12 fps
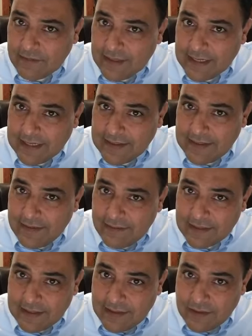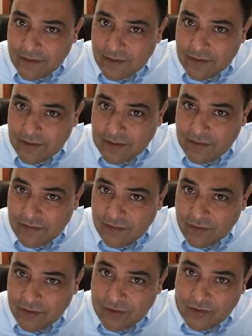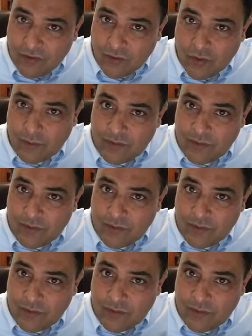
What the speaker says: of connectivity are going to start to show up